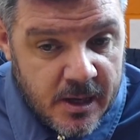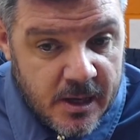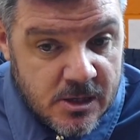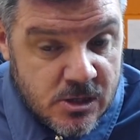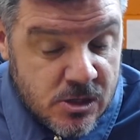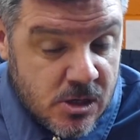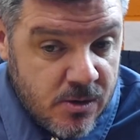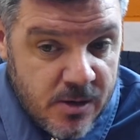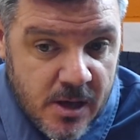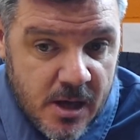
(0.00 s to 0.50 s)

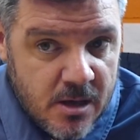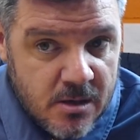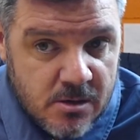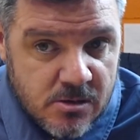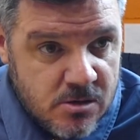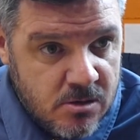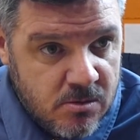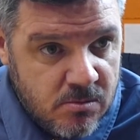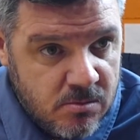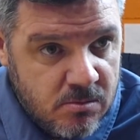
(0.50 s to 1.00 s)
So we
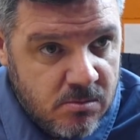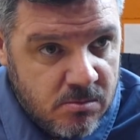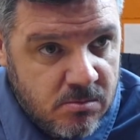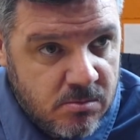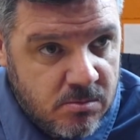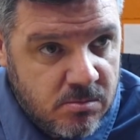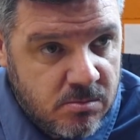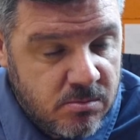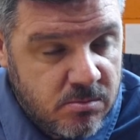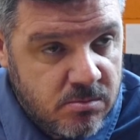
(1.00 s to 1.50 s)

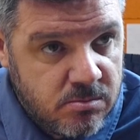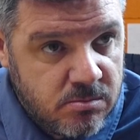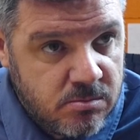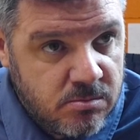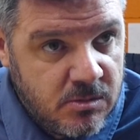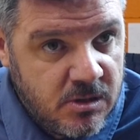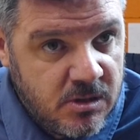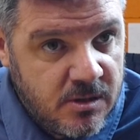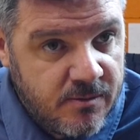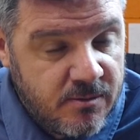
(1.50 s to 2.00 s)

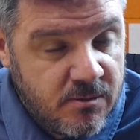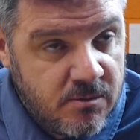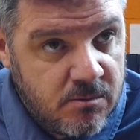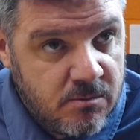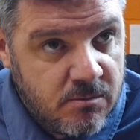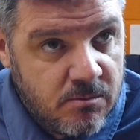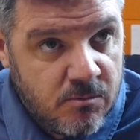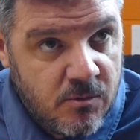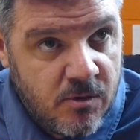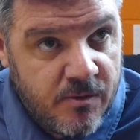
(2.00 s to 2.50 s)
need to.
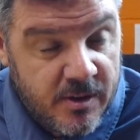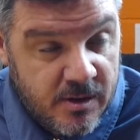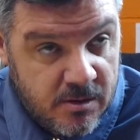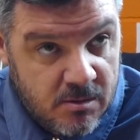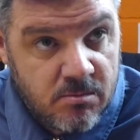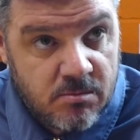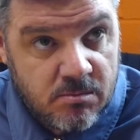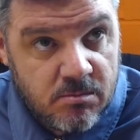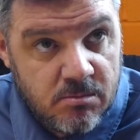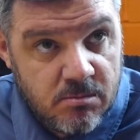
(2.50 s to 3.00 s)
We've had
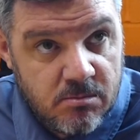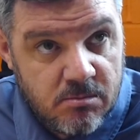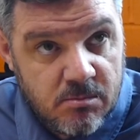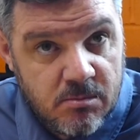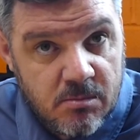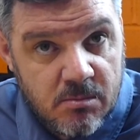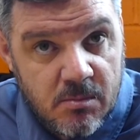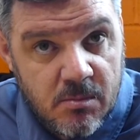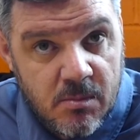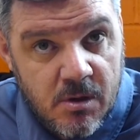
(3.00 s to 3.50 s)

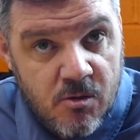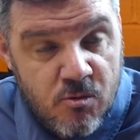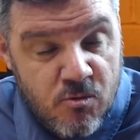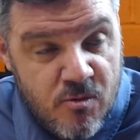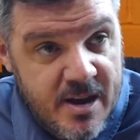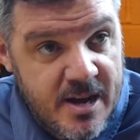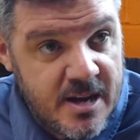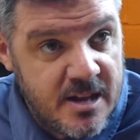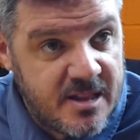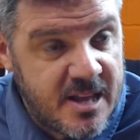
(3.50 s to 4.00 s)
a
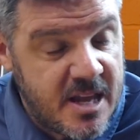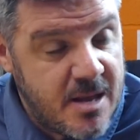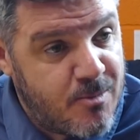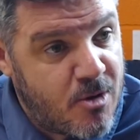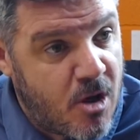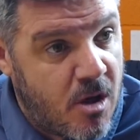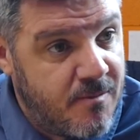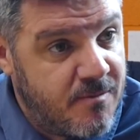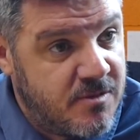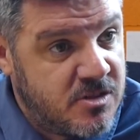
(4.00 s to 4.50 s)
really deep
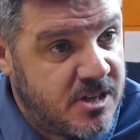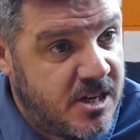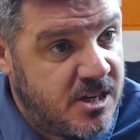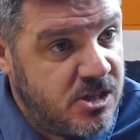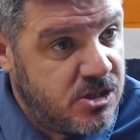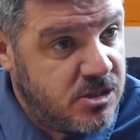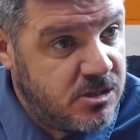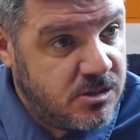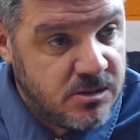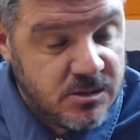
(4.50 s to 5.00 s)

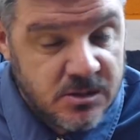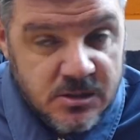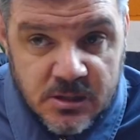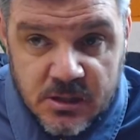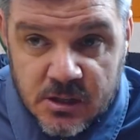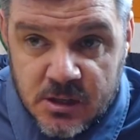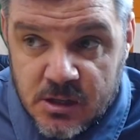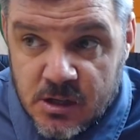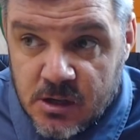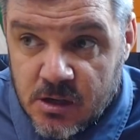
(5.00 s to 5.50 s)
conversation,
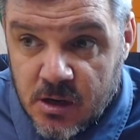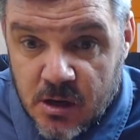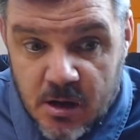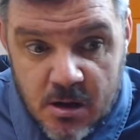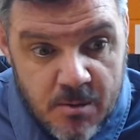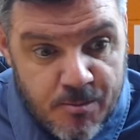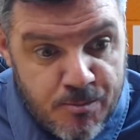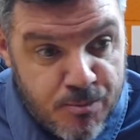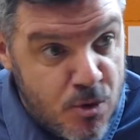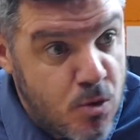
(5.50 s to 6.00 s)

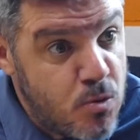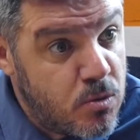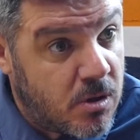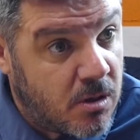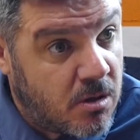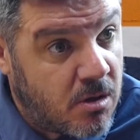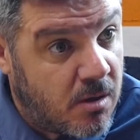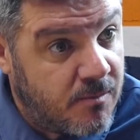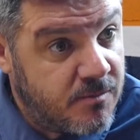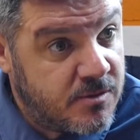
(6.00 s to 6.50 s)
a brutal
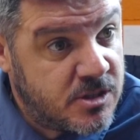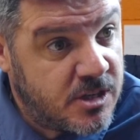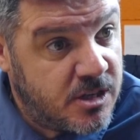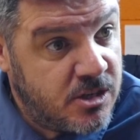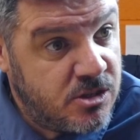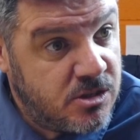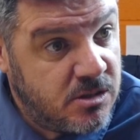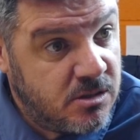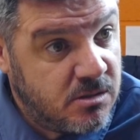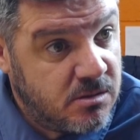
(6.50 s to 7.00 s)

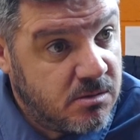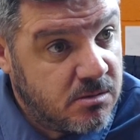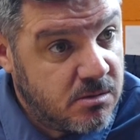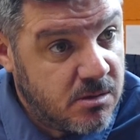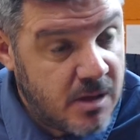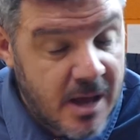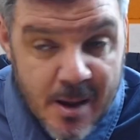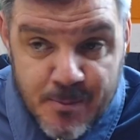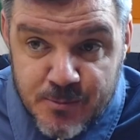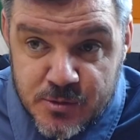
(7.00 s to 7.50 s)
conversation,
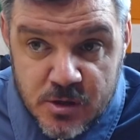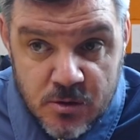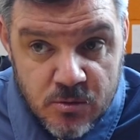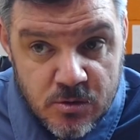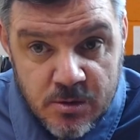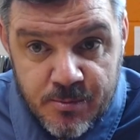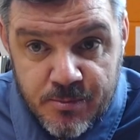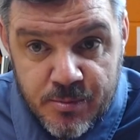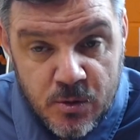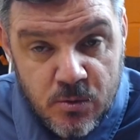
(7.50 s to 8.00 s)

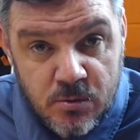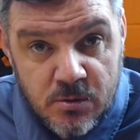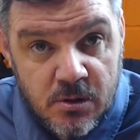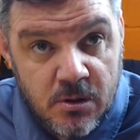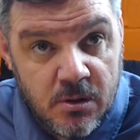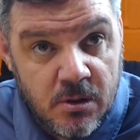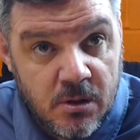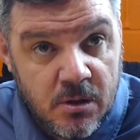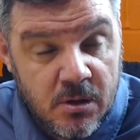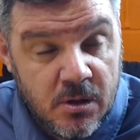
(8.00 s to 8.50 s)
absolutely brutal.
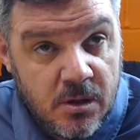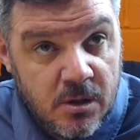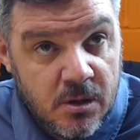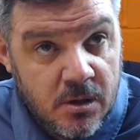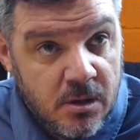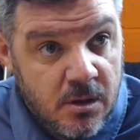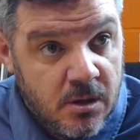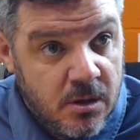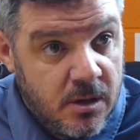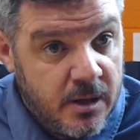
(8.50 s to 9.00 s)

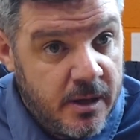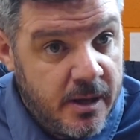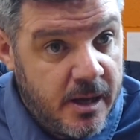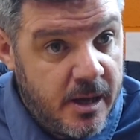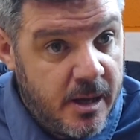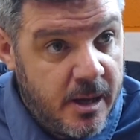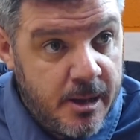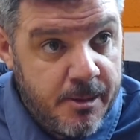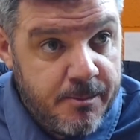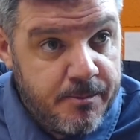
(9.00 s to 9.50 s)

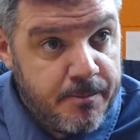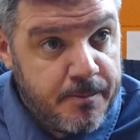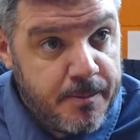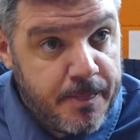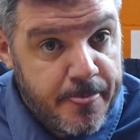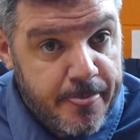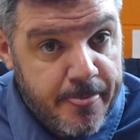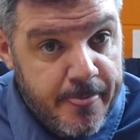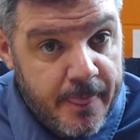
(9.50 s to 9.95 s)
And